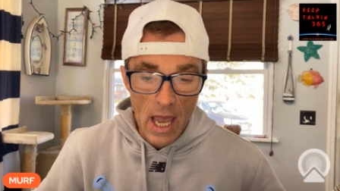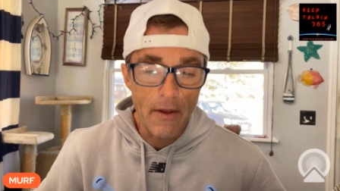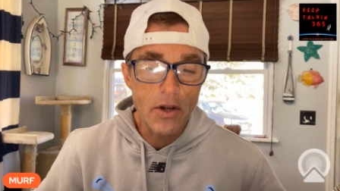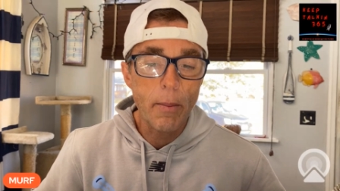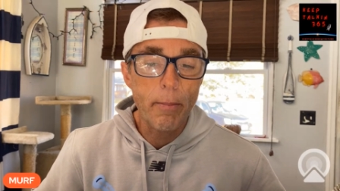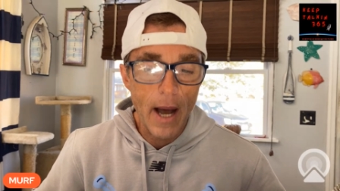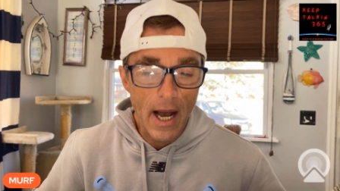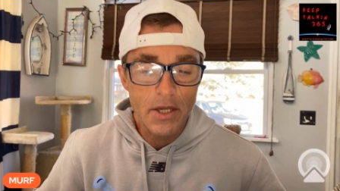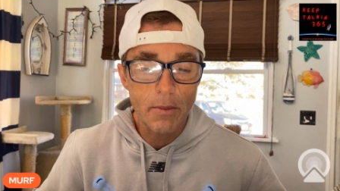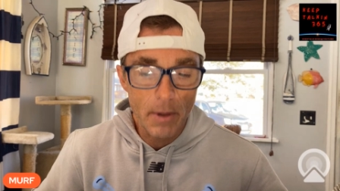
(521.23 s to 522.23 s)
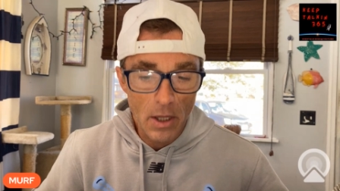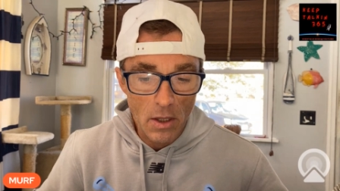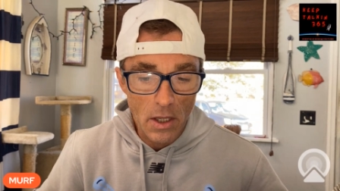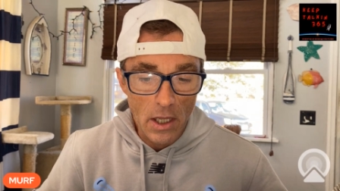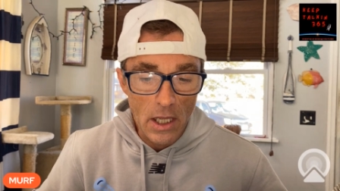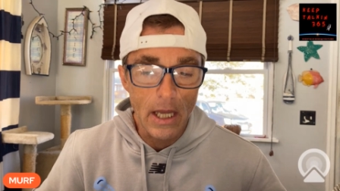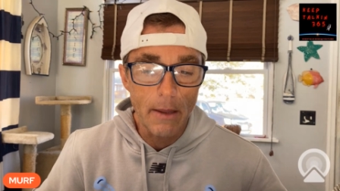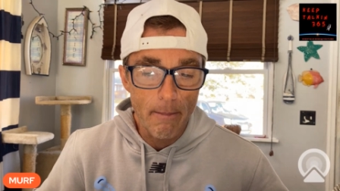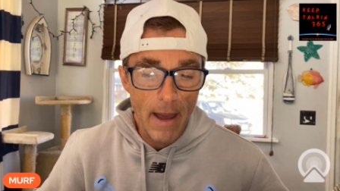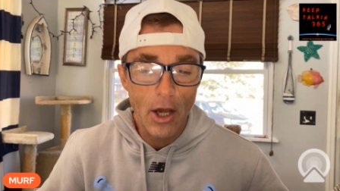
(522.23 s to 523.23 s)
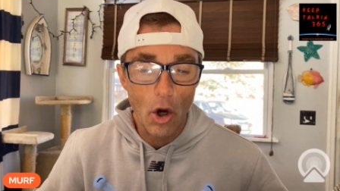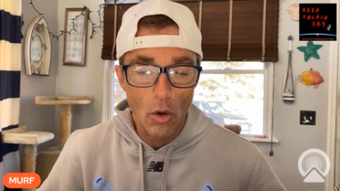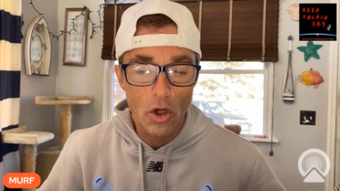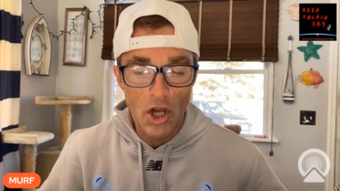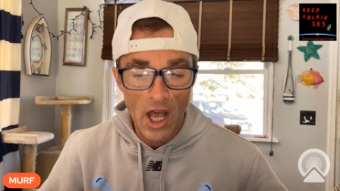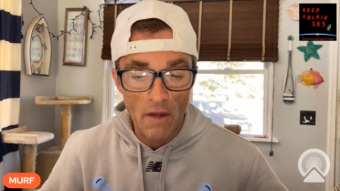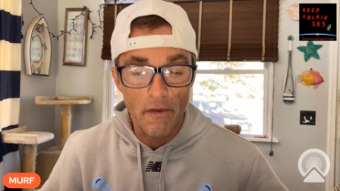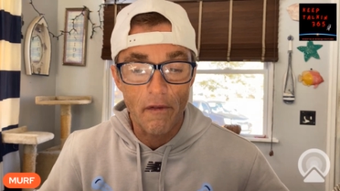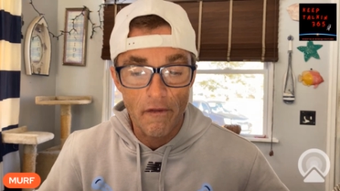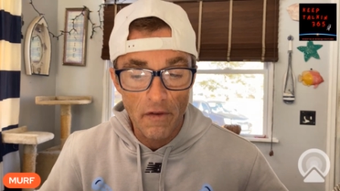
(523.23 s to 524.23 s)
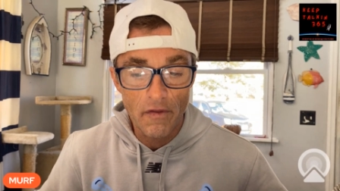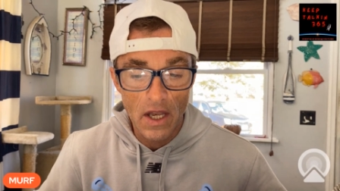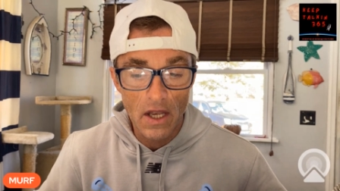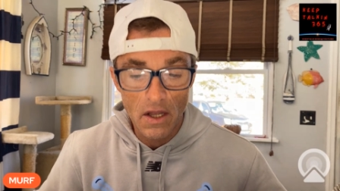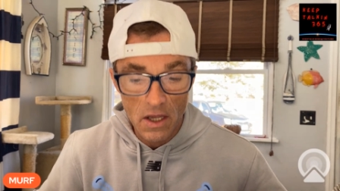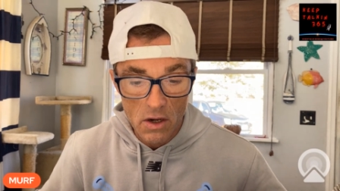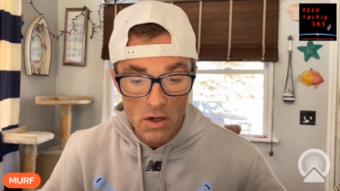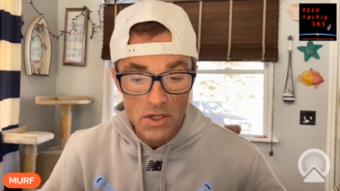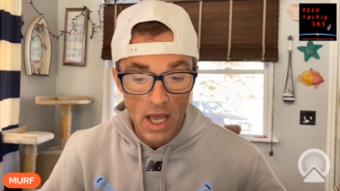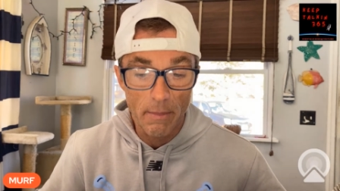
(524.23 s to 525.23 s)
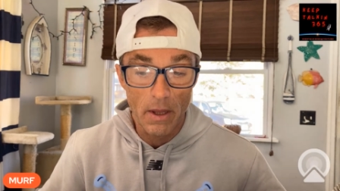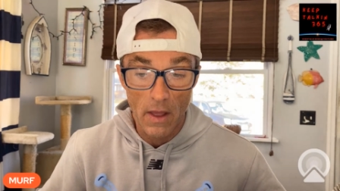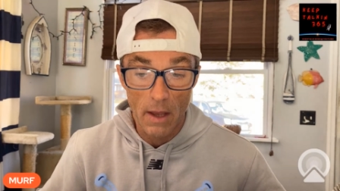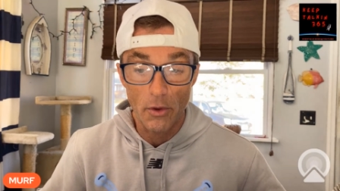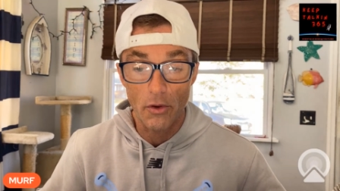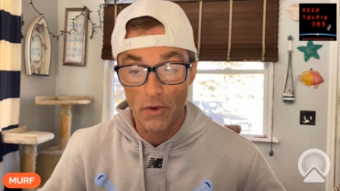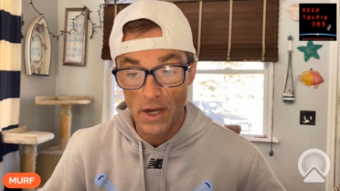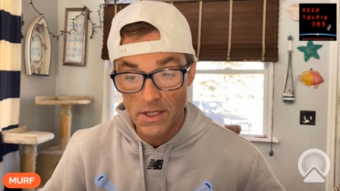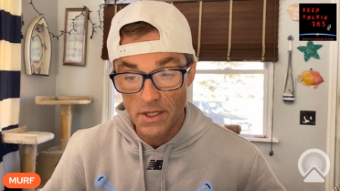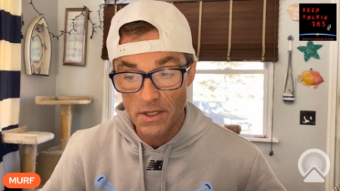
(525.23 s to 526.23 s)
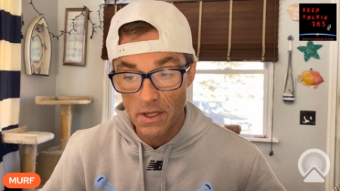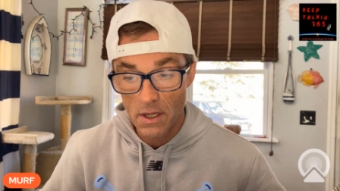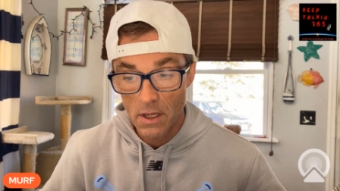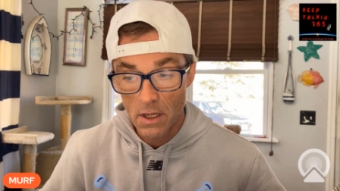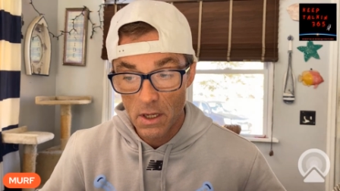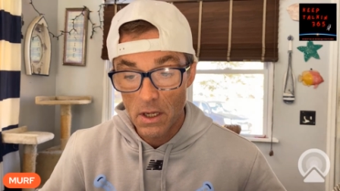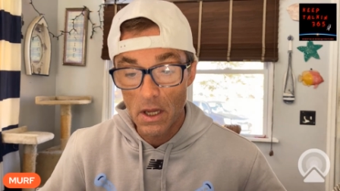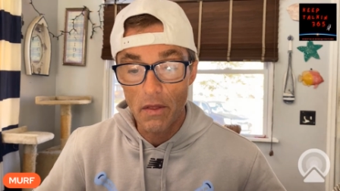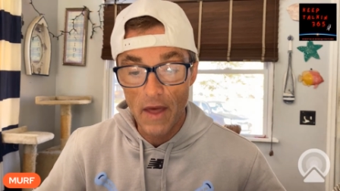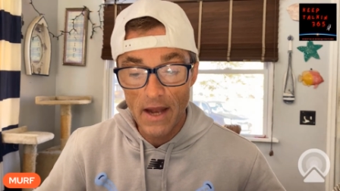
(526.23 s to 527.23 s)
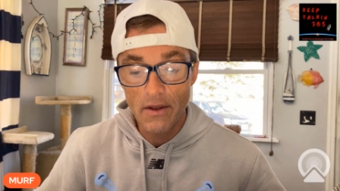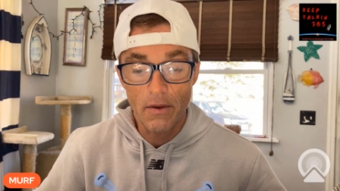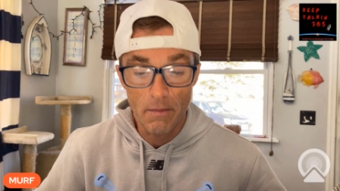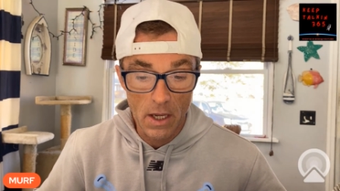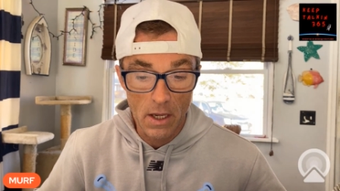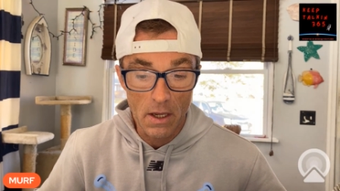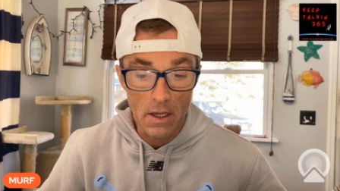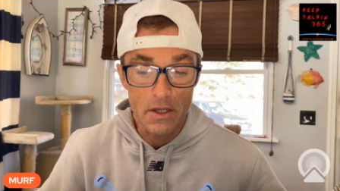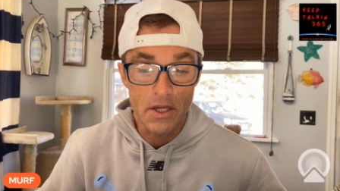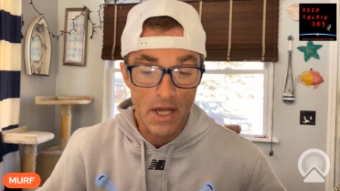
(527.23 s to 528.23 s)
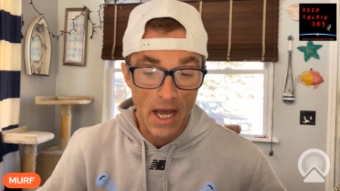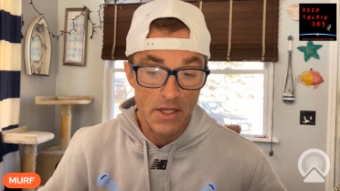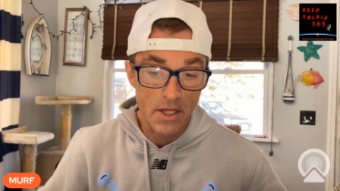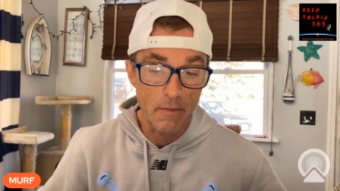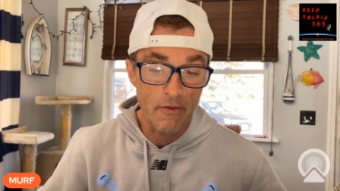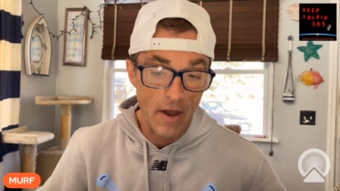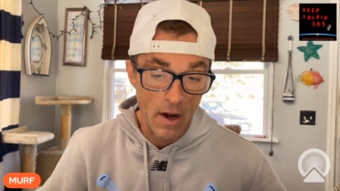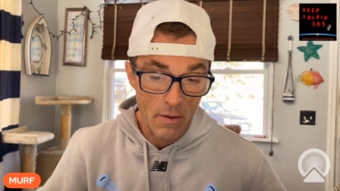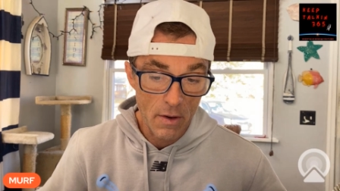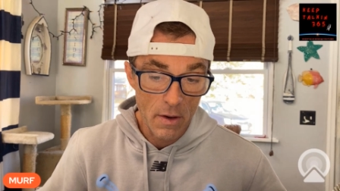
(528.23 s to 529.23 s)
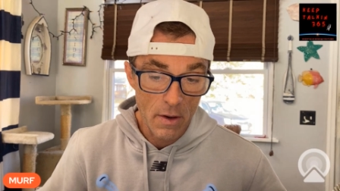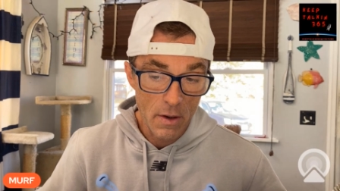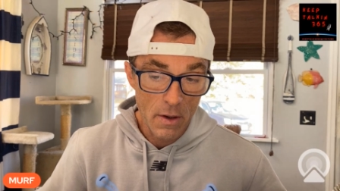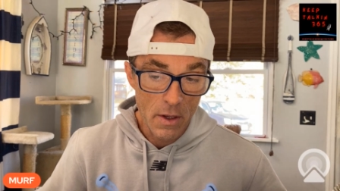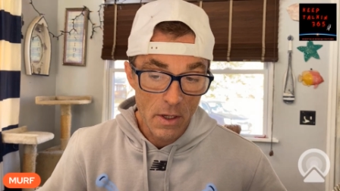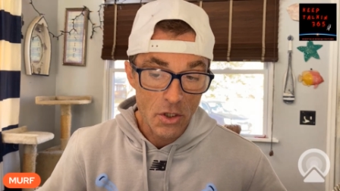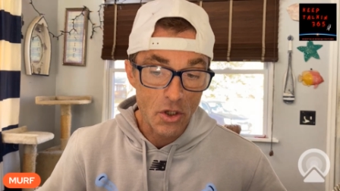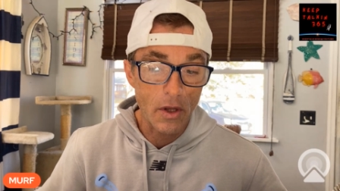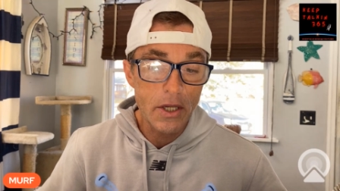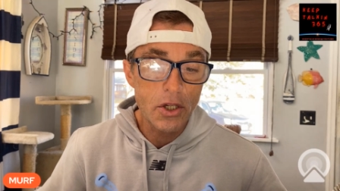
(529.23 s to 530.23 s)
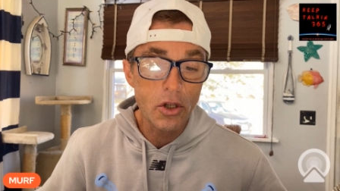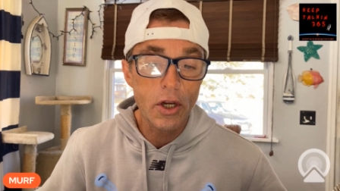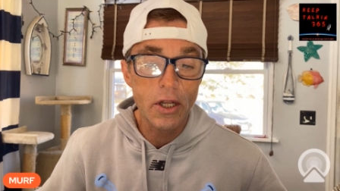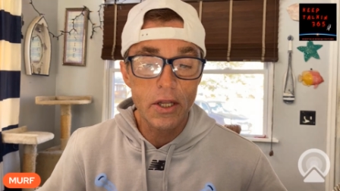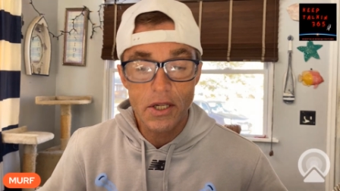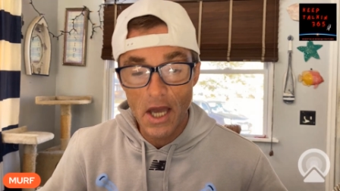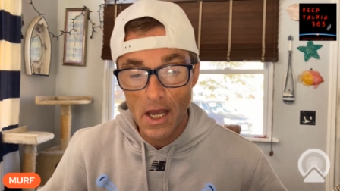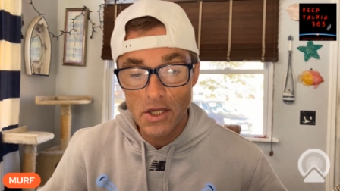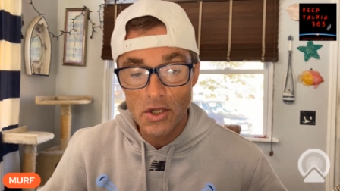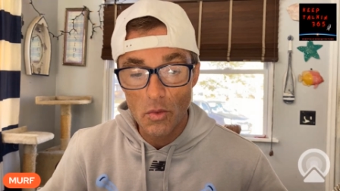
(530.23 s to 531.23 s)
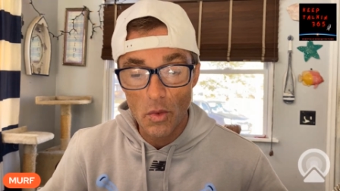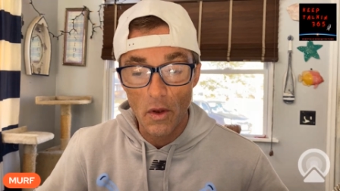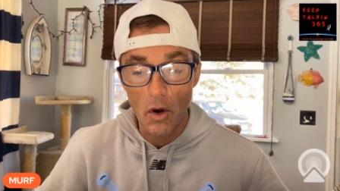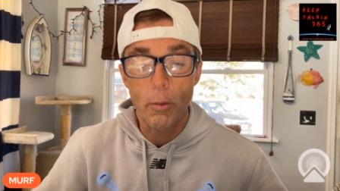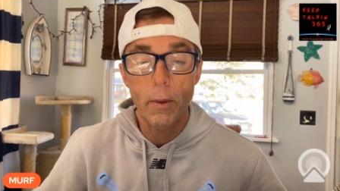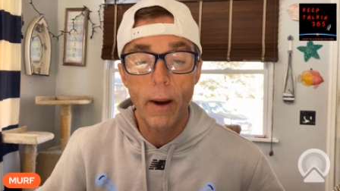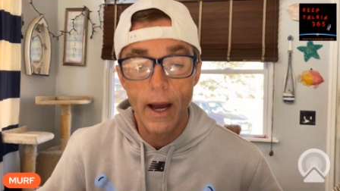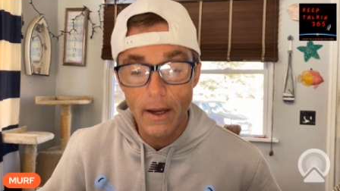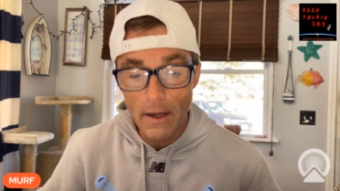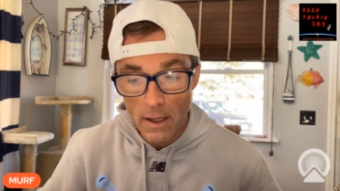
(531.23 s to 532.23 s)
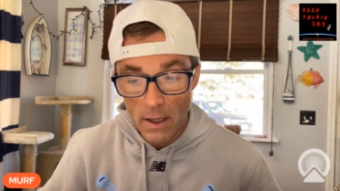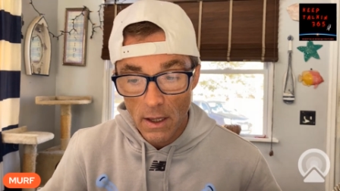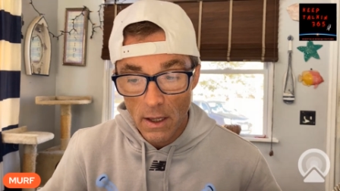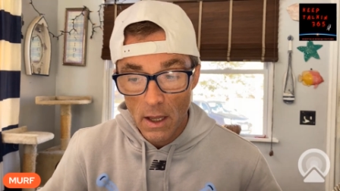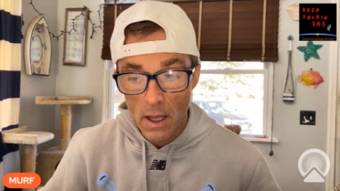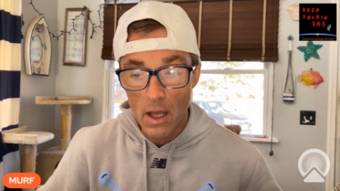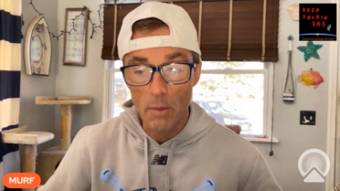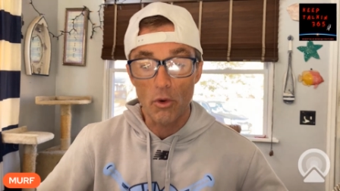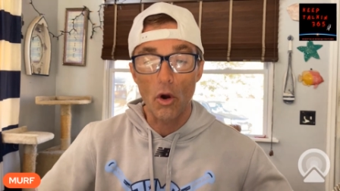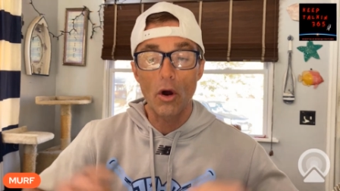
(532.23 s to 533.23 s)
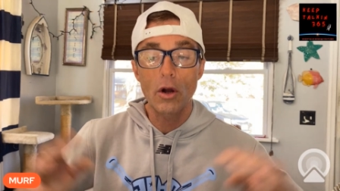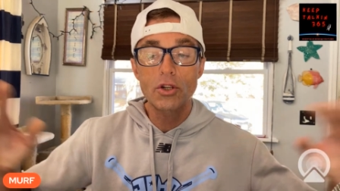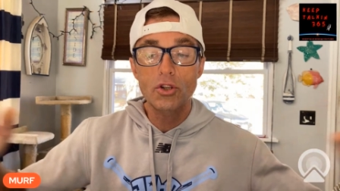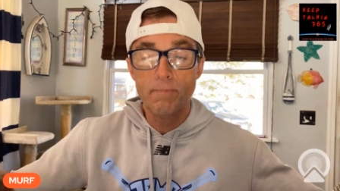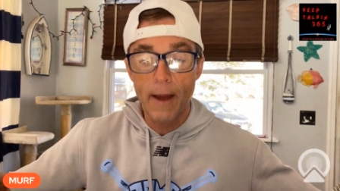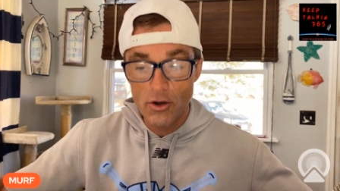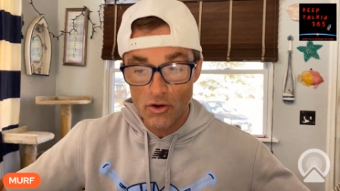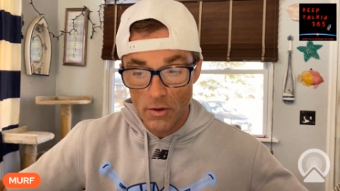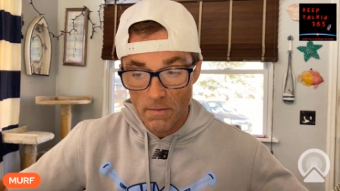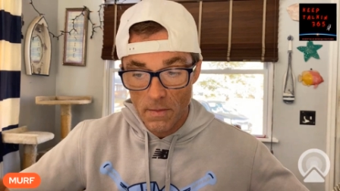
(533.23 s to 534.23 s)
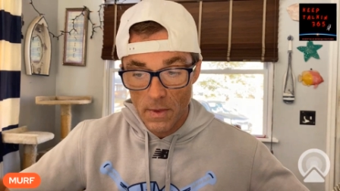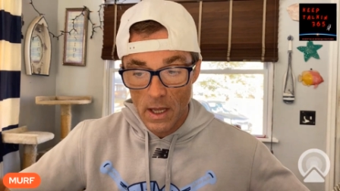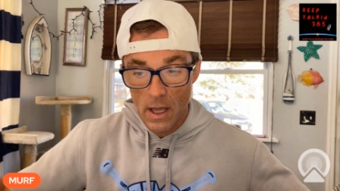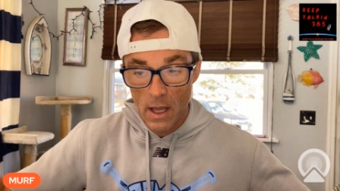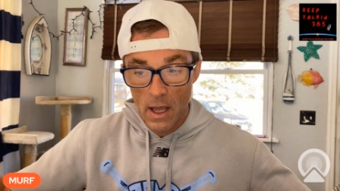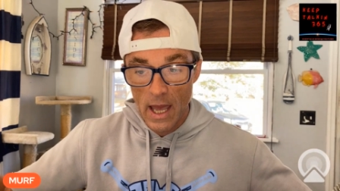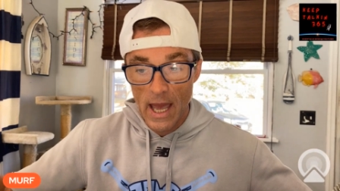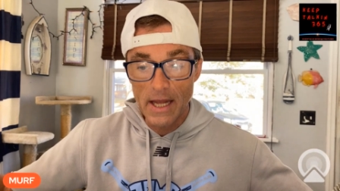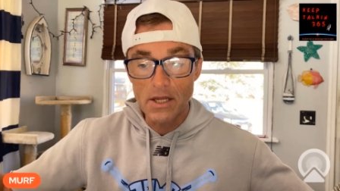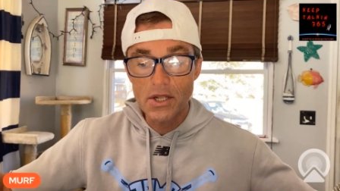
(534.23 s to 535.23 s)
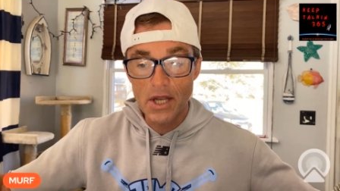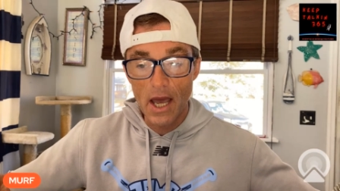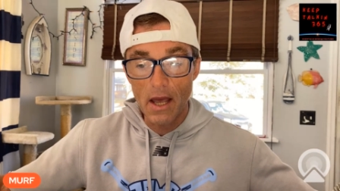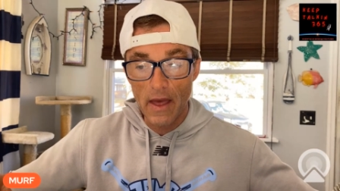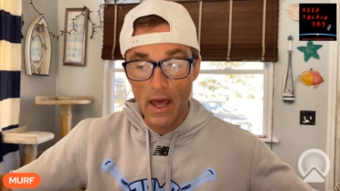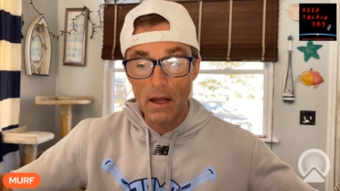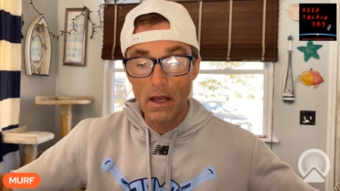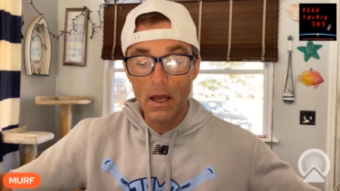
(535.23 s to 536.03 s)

And there's a possibility he may go to jail for 15 years and be labeled a racist. Now, that to me does not seem fair. So let's look at this case with an open mind and a broad spectrum and say that,